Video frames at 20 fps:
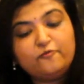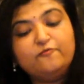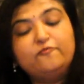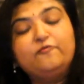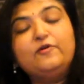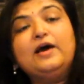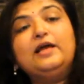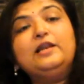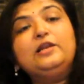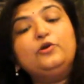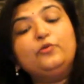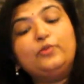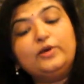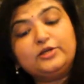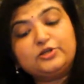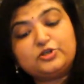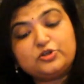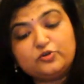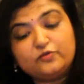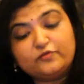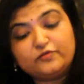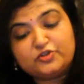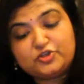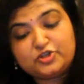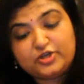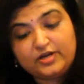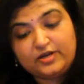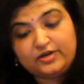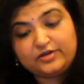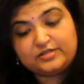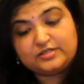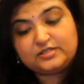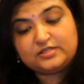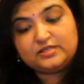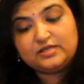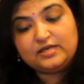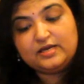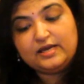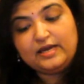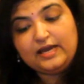valuation of
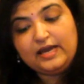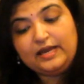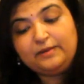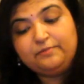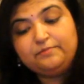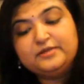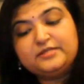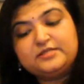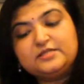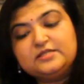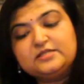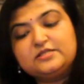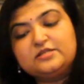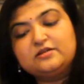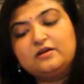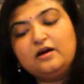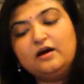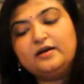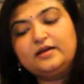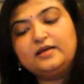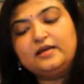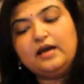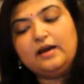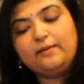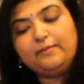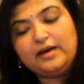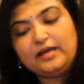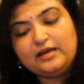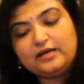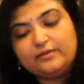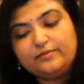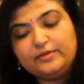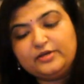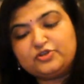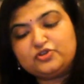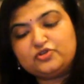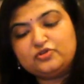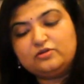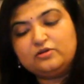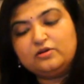shares and business regarding
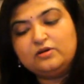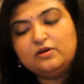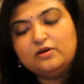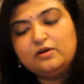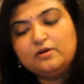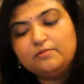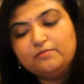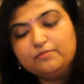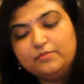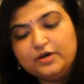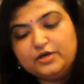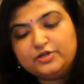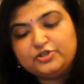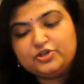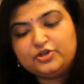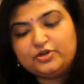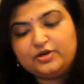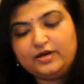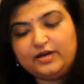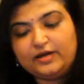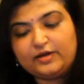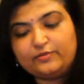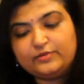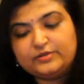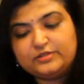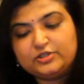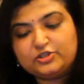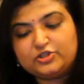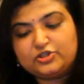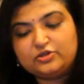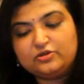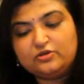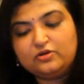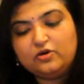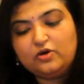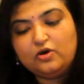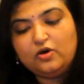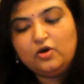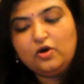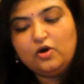amalgamation, merger and
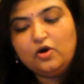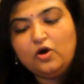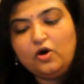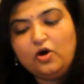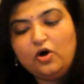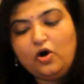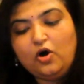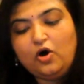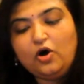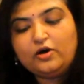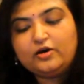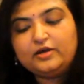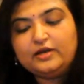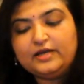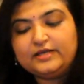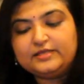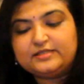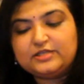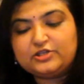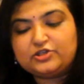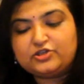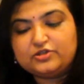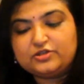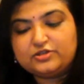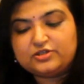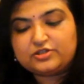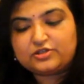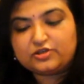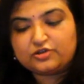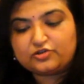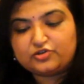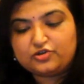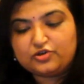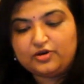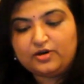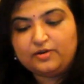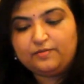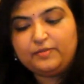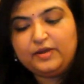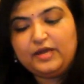acquisition, organization and structure
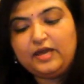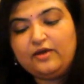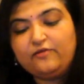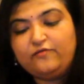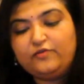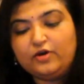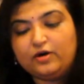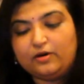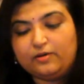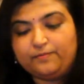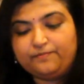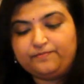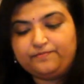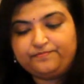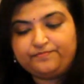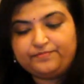and behavior,